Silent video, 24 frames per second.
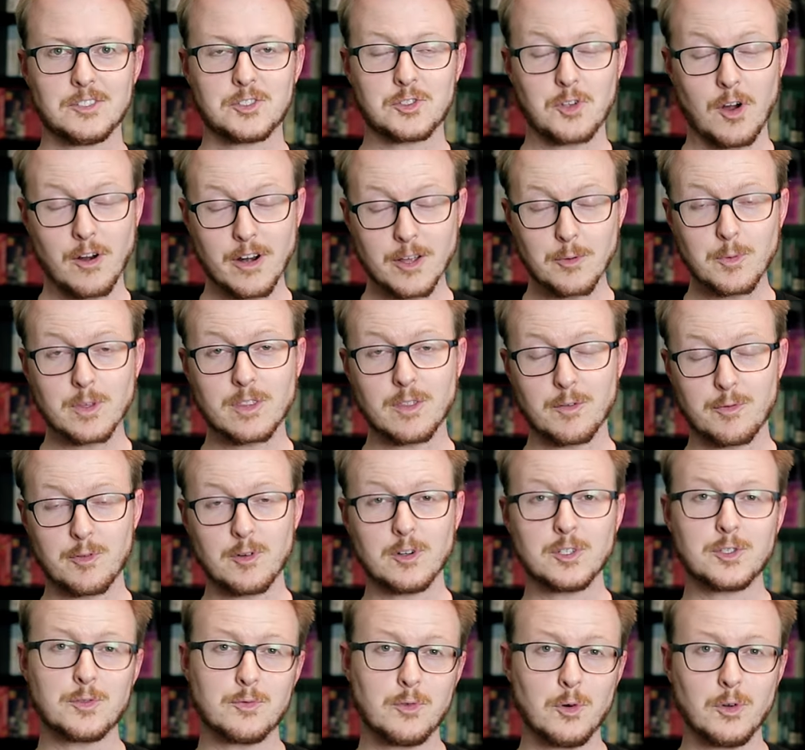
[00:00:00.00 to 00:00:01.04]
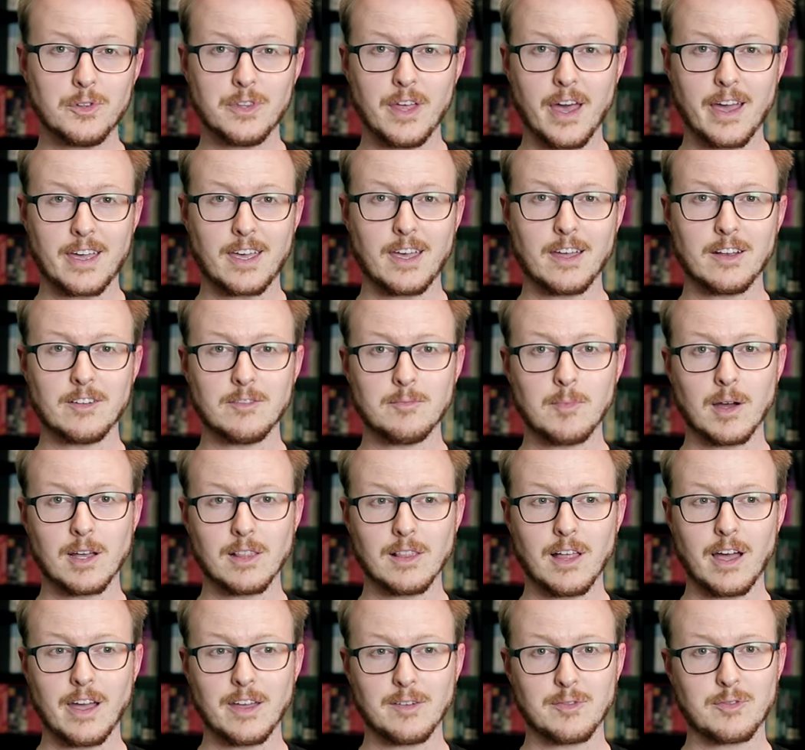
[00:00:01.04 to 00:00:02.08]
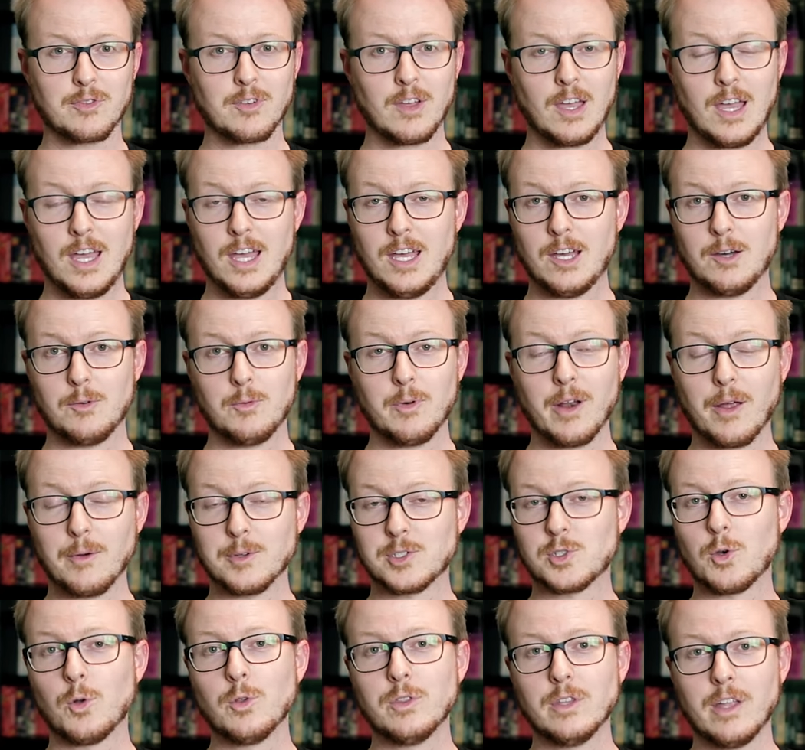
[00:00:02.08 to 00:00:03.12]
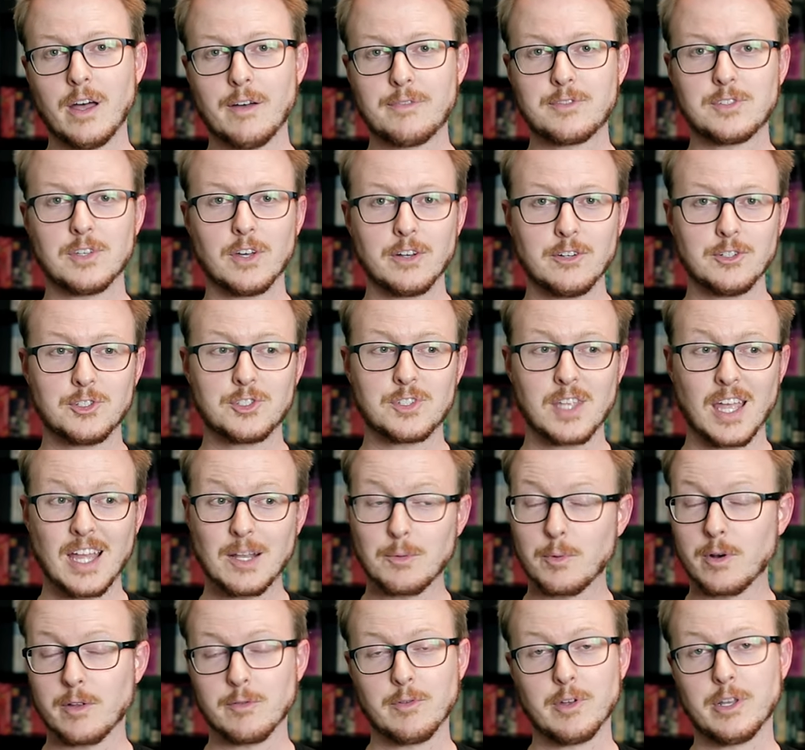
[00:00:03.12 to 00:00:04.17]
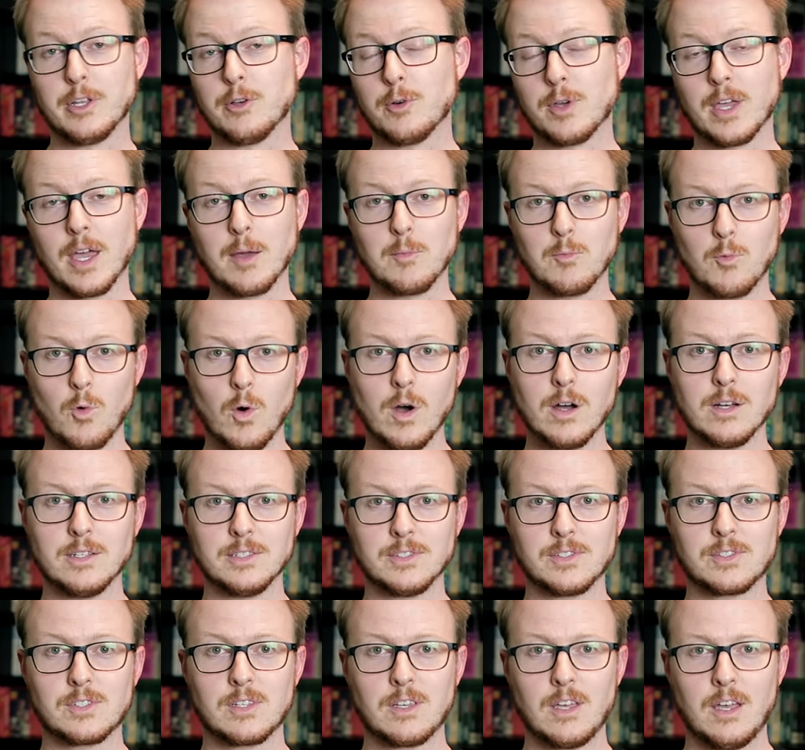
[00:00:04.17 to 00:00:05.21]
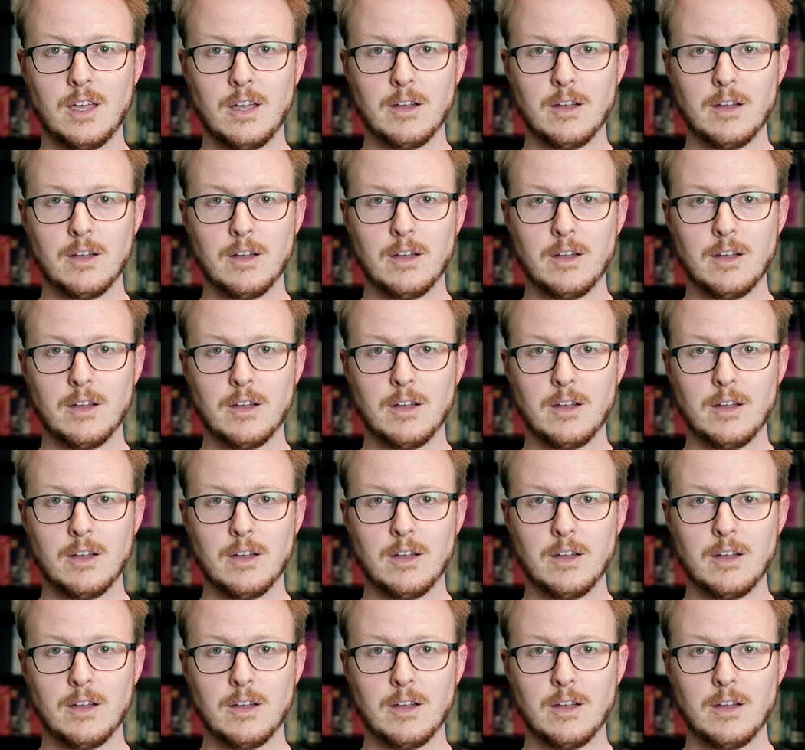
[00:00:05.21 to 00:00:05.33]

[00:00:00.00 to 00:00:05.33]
starting with the first full decade of my life, when I was old enough to understand what a video game was,